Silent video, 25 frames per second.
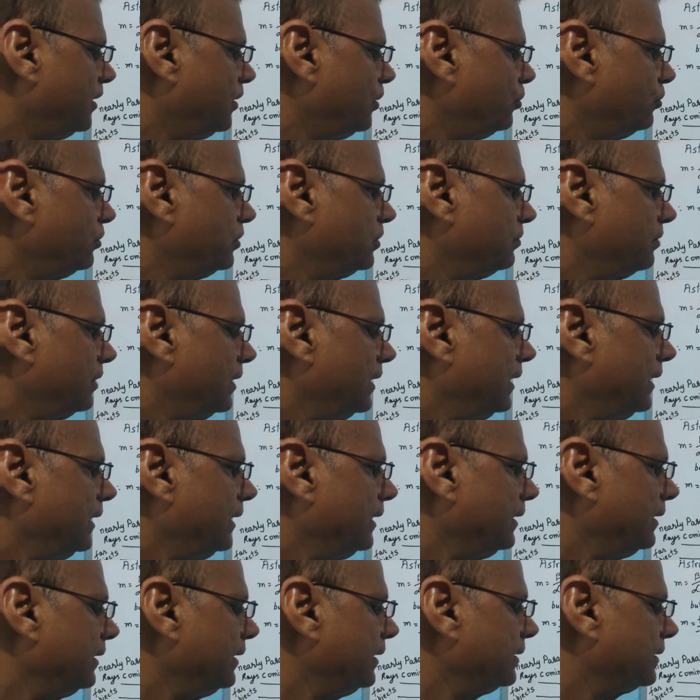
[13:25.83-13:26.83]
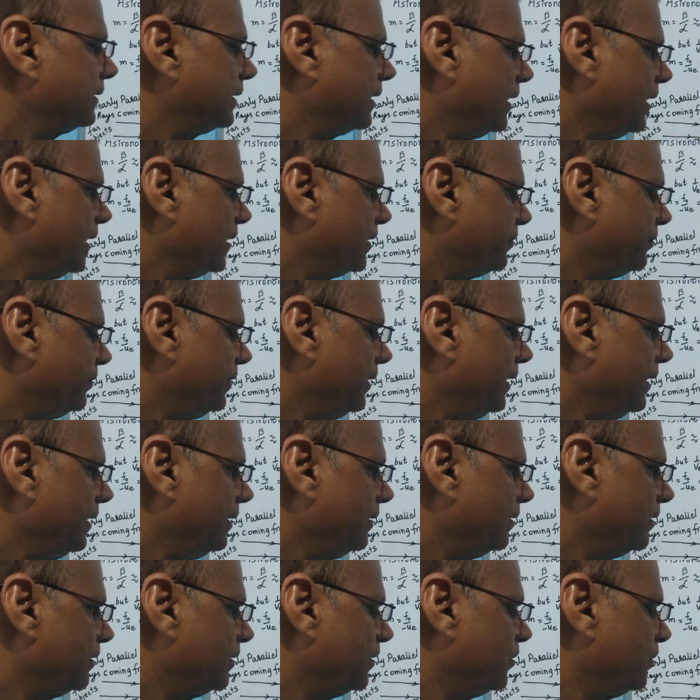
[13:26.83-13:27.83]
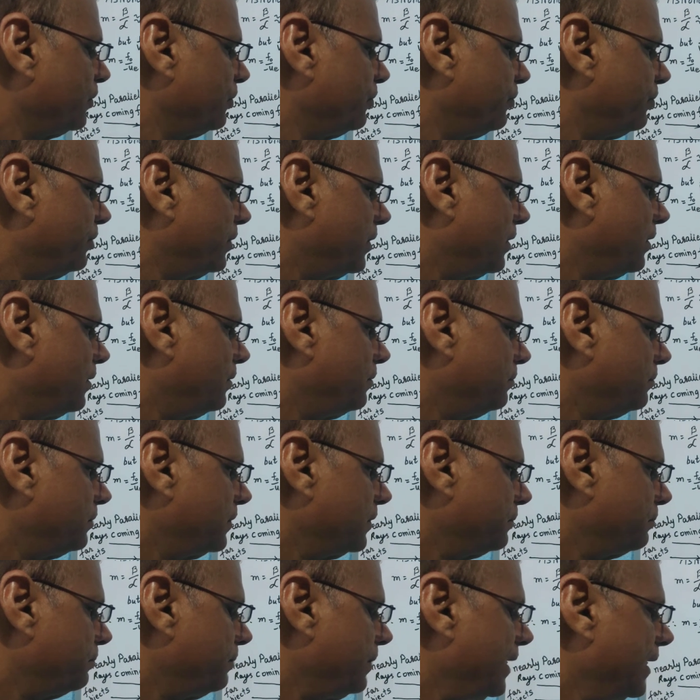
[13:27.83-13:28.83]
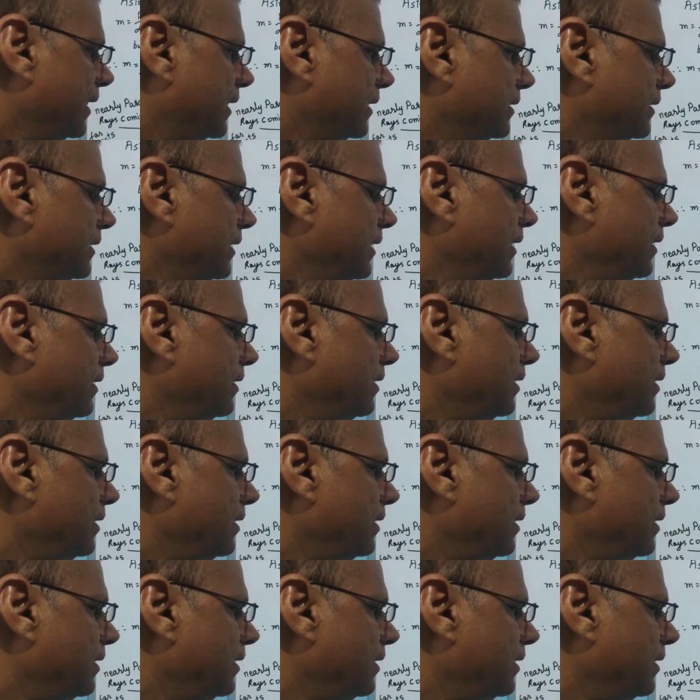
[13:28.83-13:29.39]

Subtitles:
usually in this case we make the